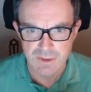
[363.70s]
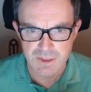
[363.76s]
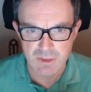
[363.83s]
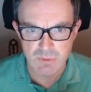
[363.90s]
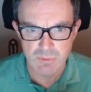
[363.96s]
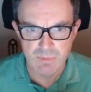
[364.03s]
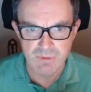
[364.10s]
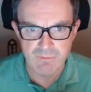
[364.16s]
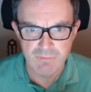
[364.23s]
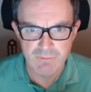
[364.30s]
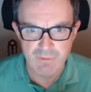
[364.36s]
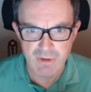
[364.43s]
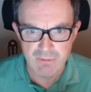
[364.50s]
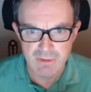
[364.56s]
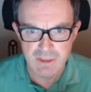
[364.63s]
So it would be
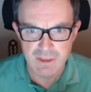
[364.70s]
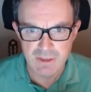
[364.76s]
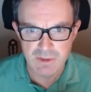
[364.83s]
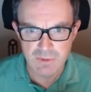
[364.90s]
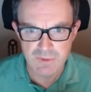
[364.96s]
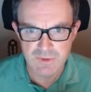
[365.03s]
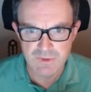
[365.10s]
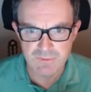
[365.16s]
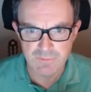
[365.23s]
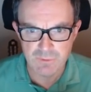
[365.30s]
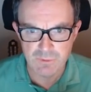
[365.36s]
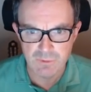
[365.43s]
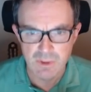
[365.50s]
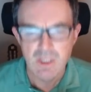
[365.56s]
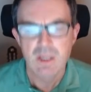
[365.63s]
very
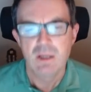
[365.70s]
useful.